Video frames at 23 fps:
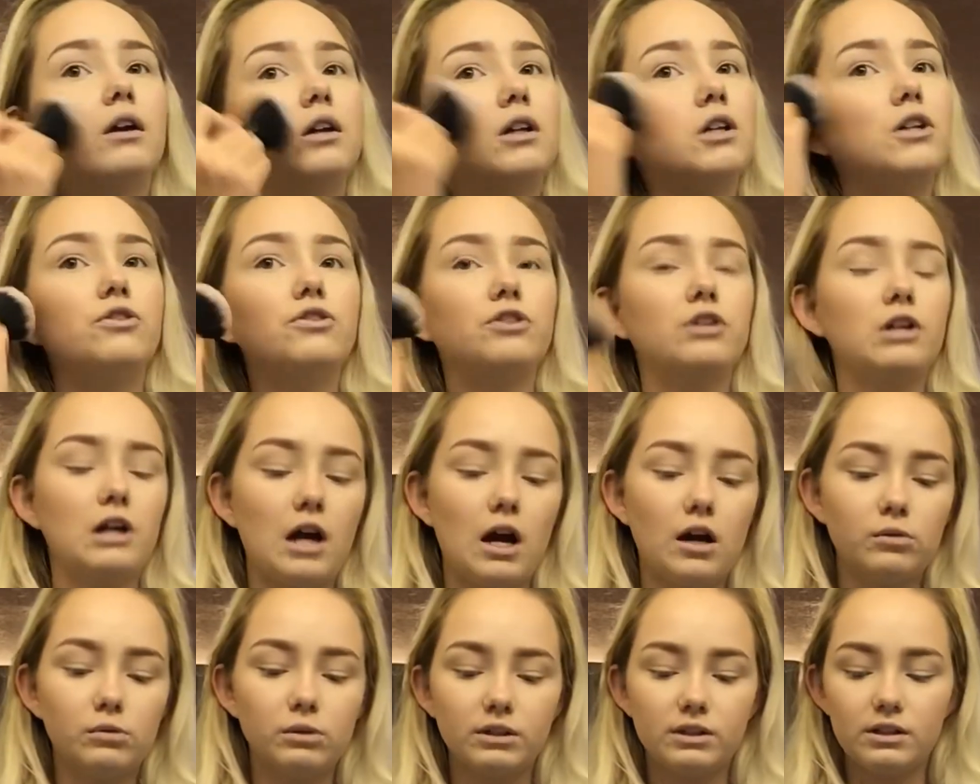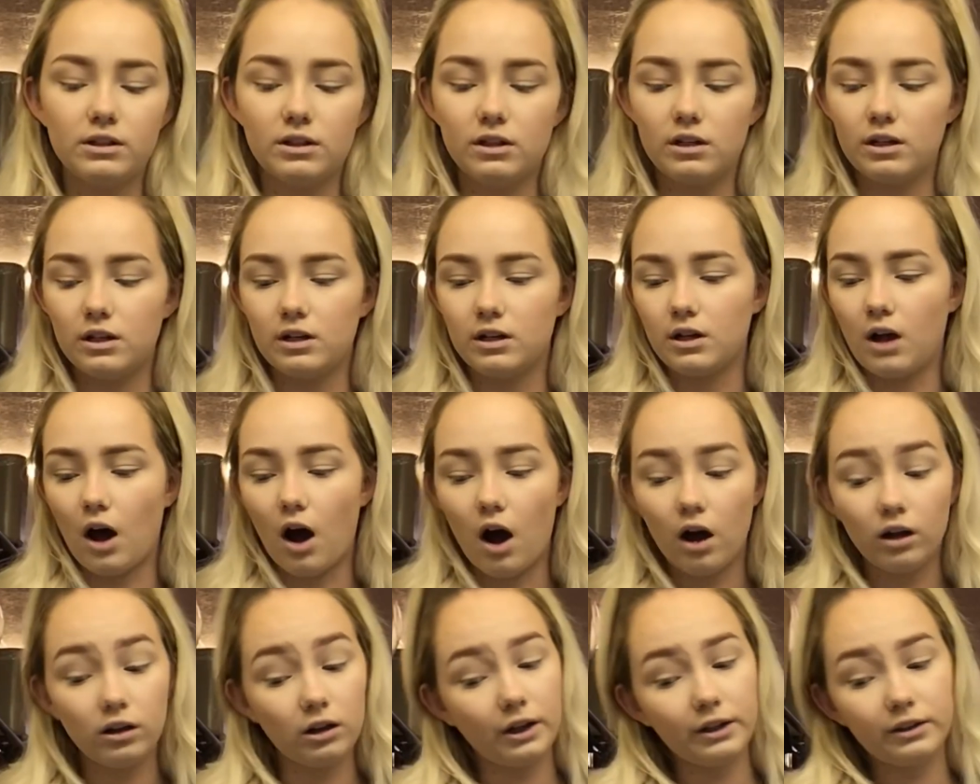Usually I would
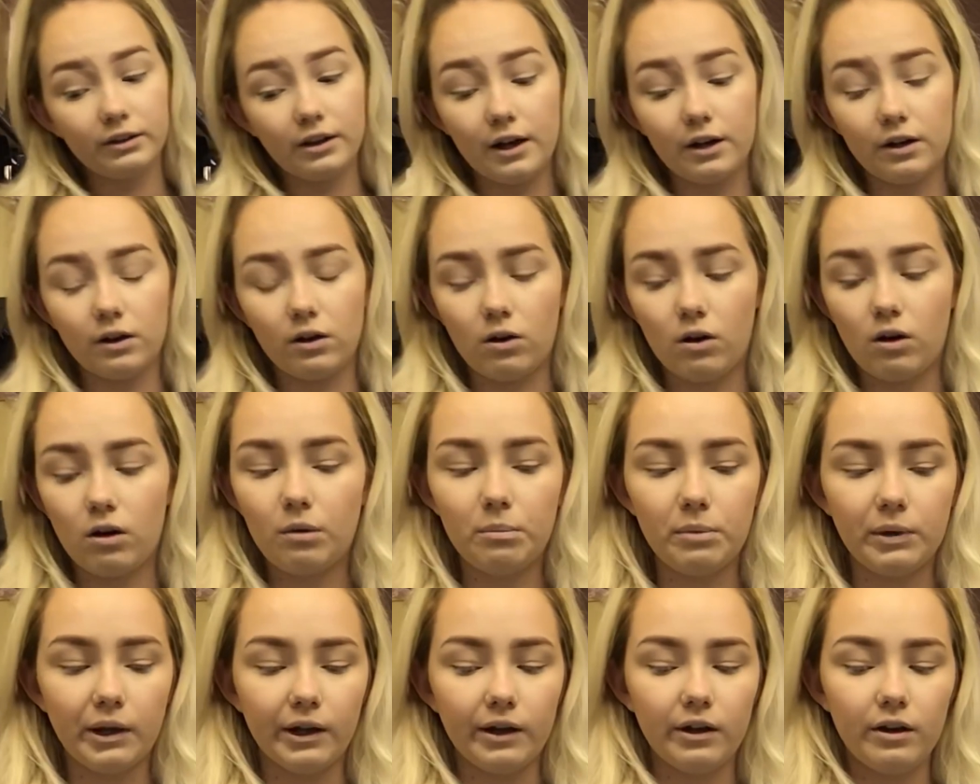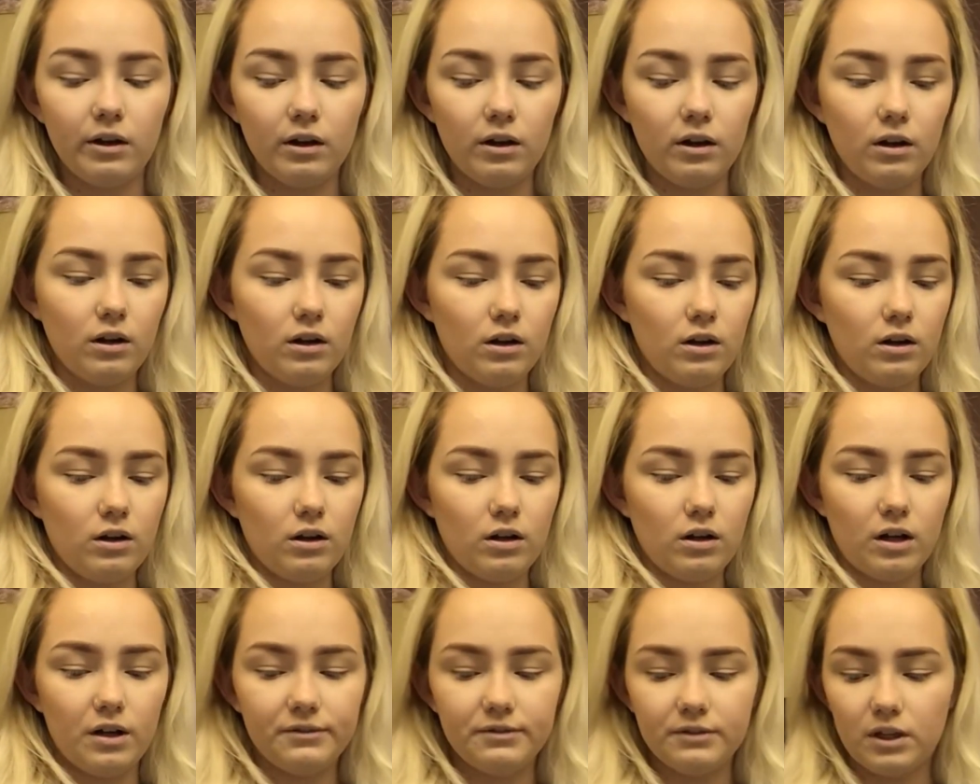not like that at all, but
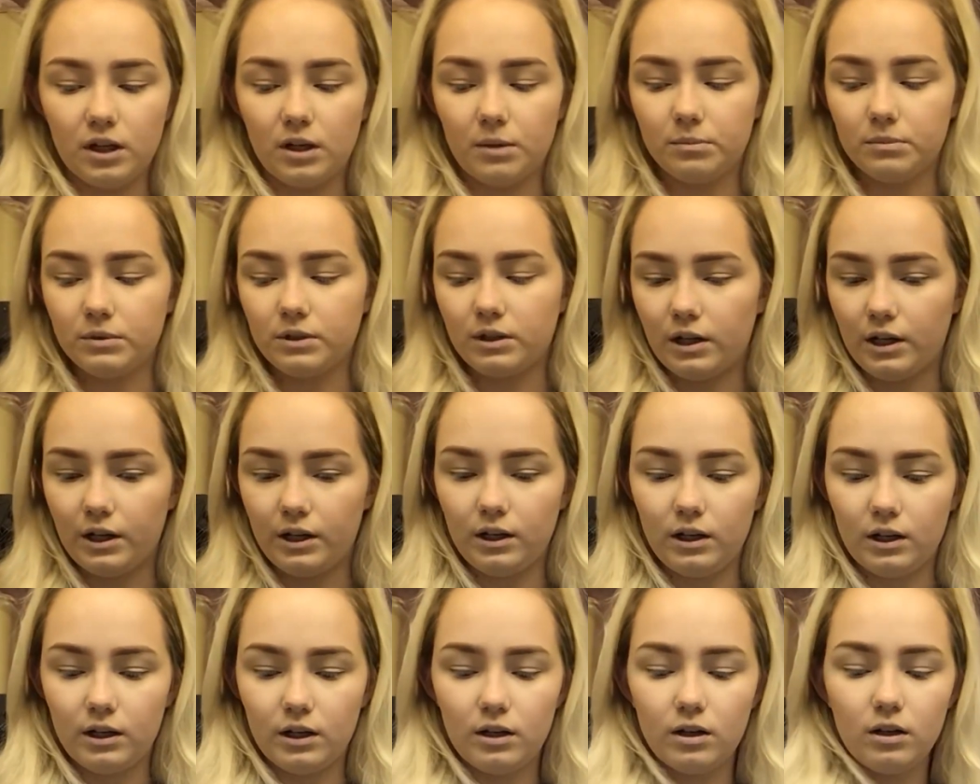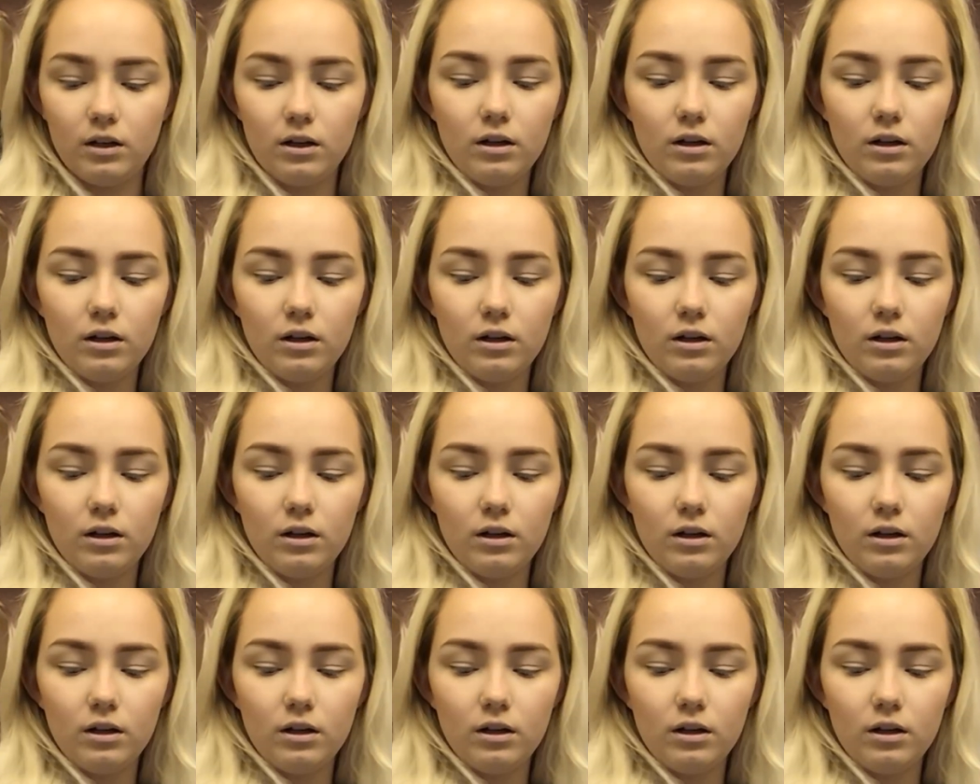I've come to like it.